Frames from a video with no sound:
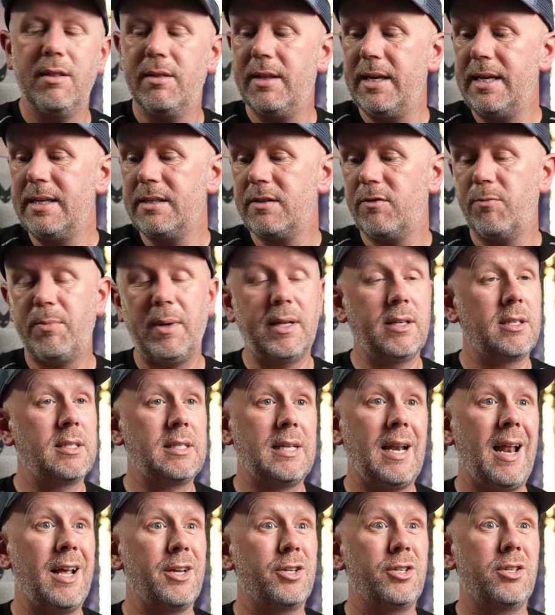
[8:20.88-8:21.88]
These have been
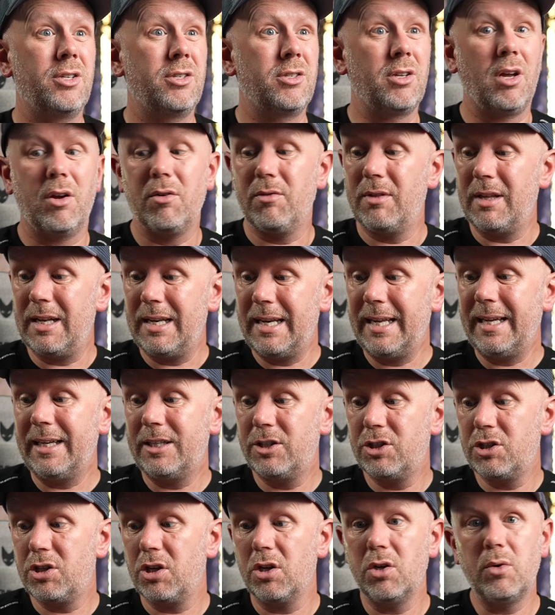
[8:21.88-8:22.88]
slashed, so the Link
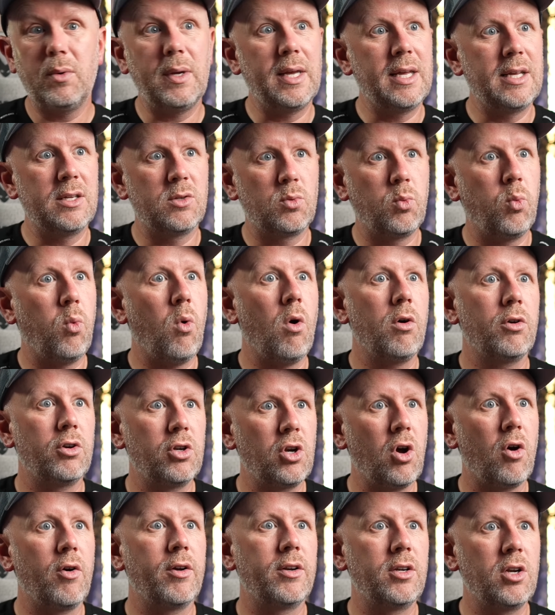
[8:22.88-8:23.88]
2 is
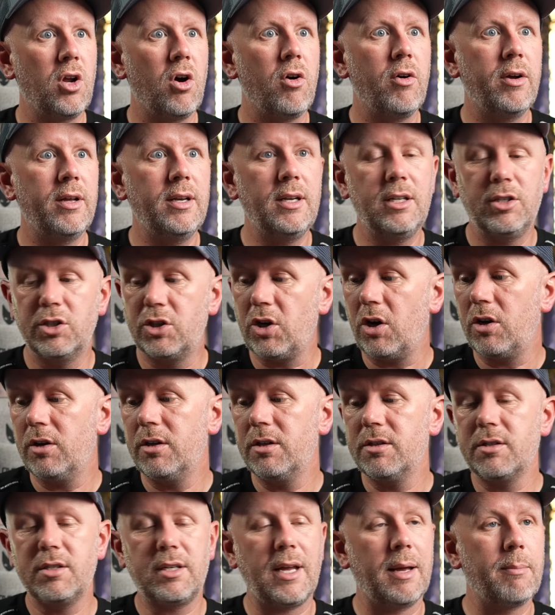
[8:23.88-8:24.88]

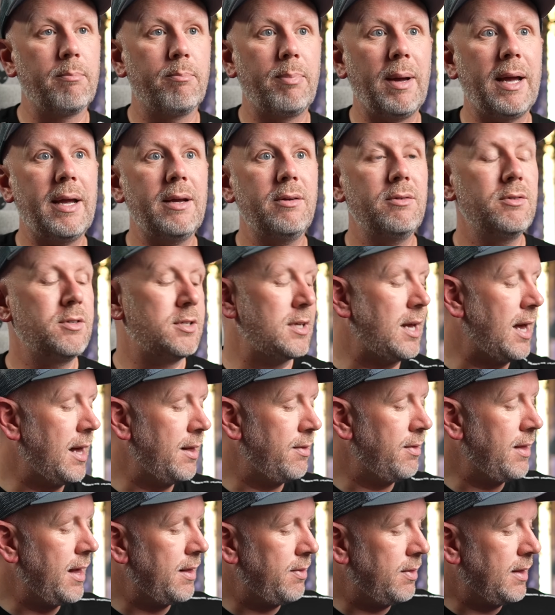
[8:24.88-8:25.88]
$199 and pounds,
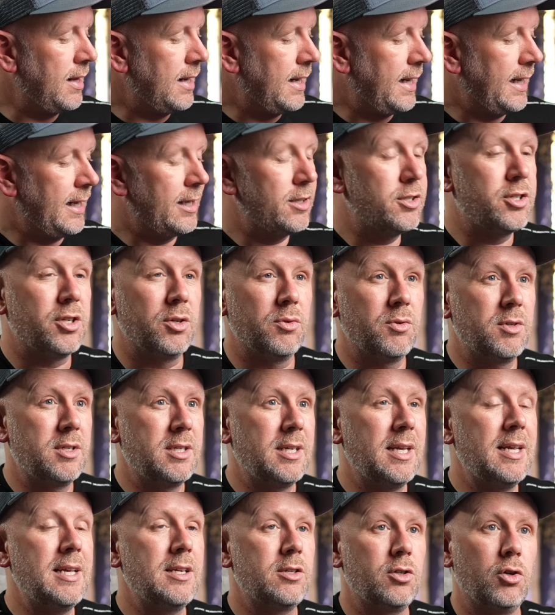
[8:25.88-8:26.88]
and then the Link
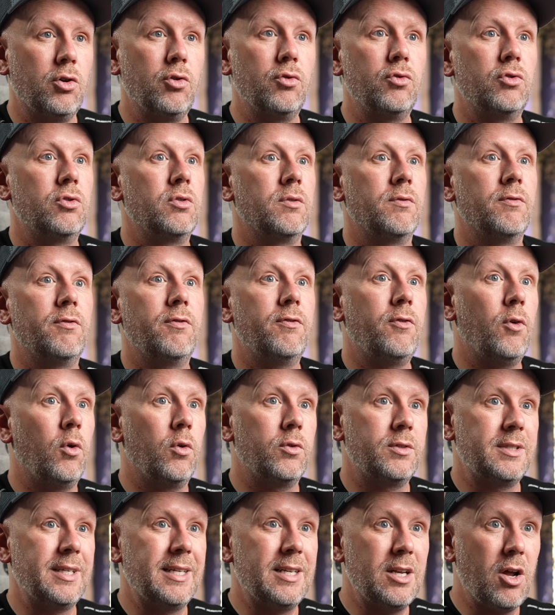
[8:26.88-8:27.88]
2C is
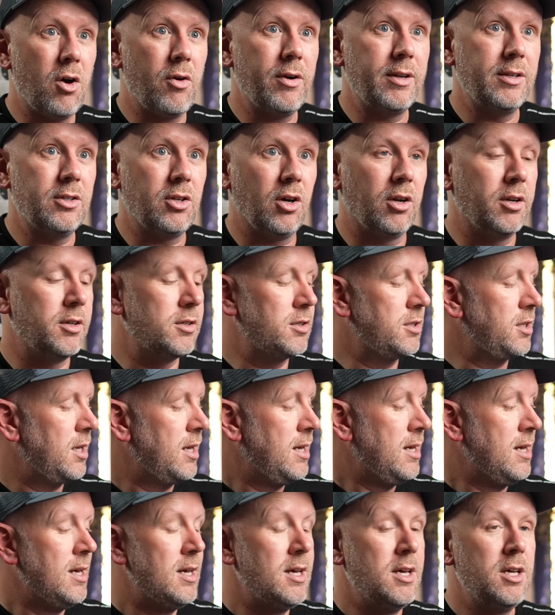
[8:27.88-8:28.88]
$149.
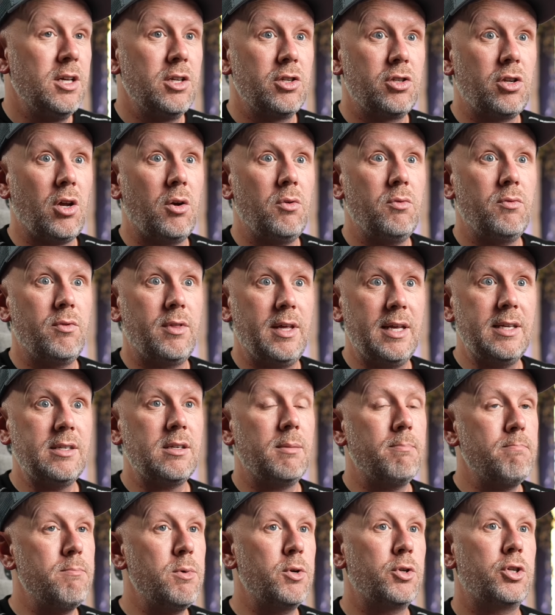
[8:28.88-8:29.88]
So these are
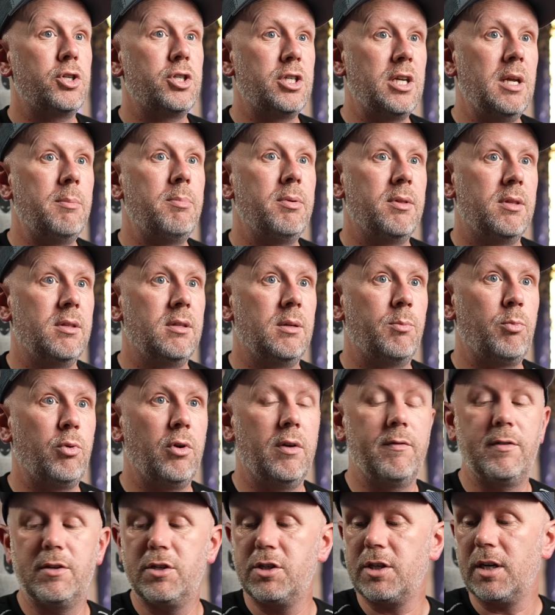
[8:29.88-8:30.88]
much cheaper than the
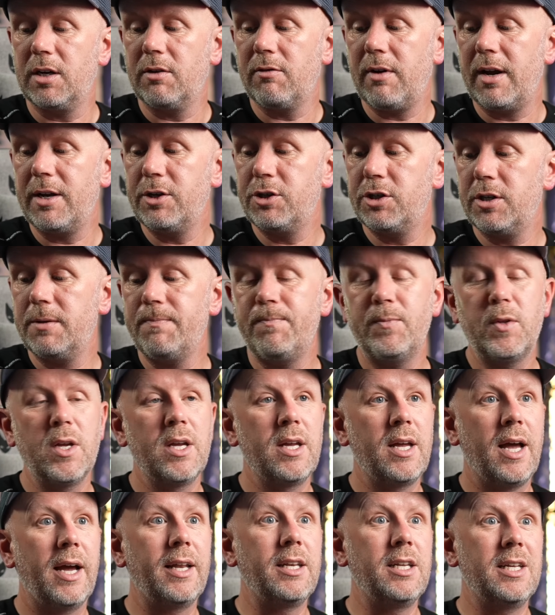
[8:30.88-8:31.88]
previous generation,
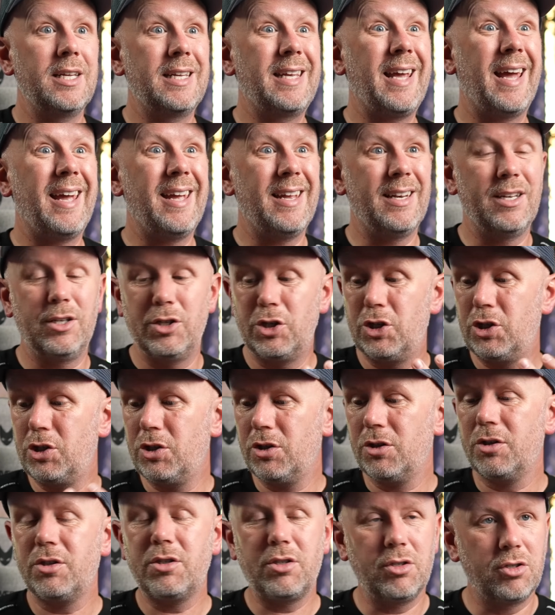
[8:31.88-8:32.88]
and you're getting
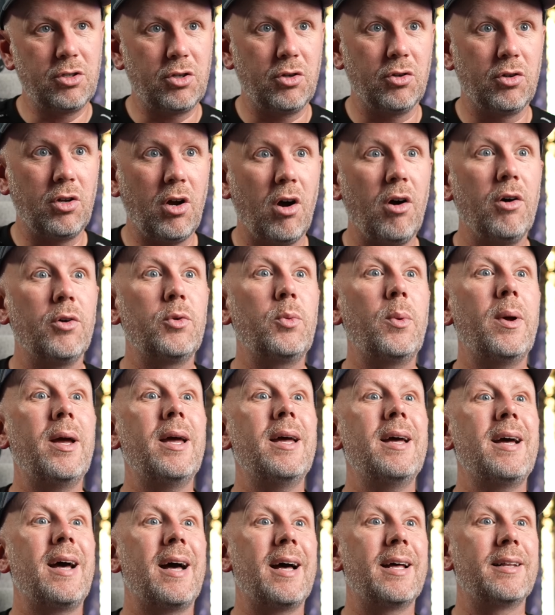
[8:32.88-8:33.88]
just as good
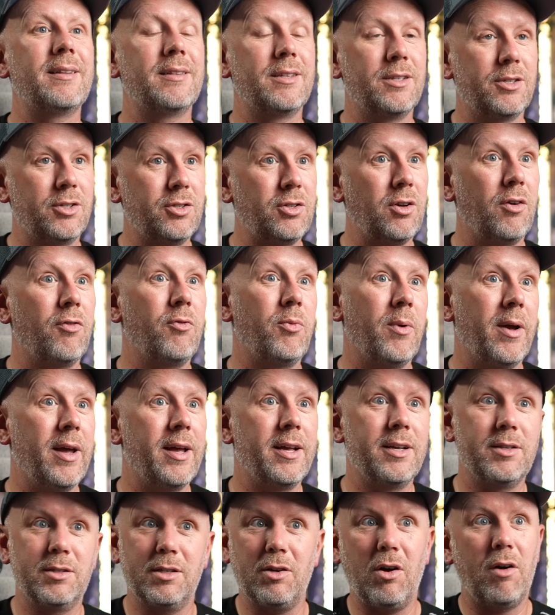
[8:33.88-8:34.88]
hardware, and the software
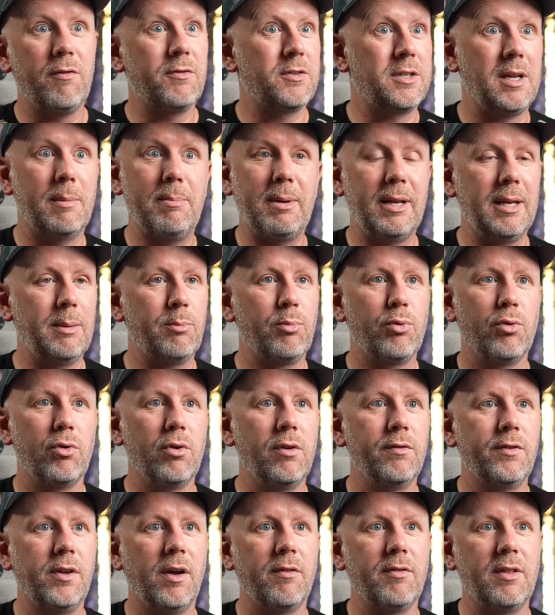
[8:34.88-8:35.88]
has obviously been
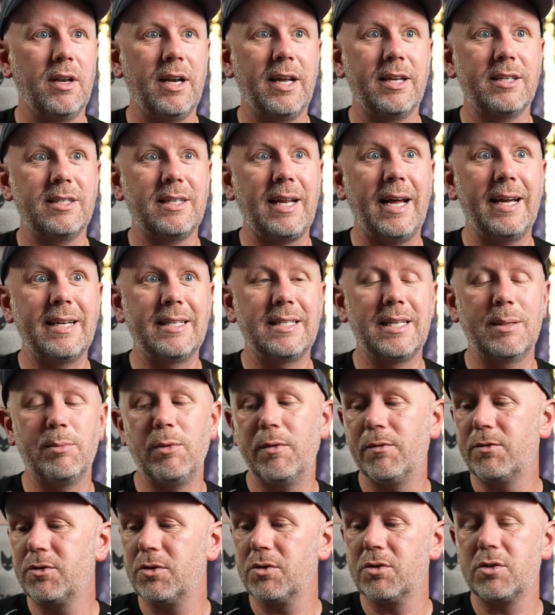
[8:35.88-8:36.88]
improved over the last 18
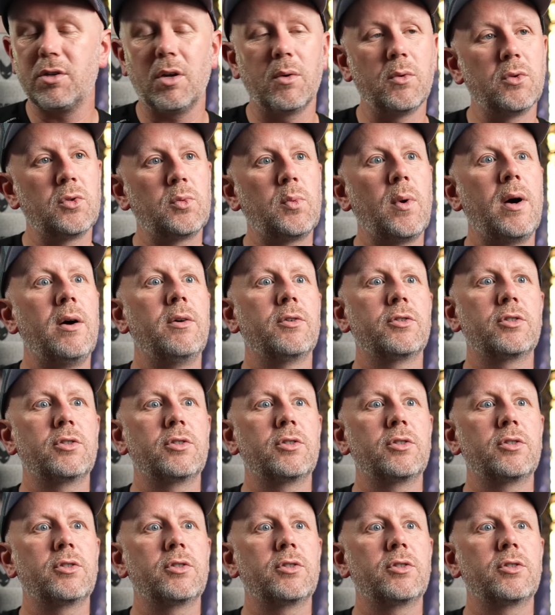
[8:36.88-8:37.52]
months or so as well.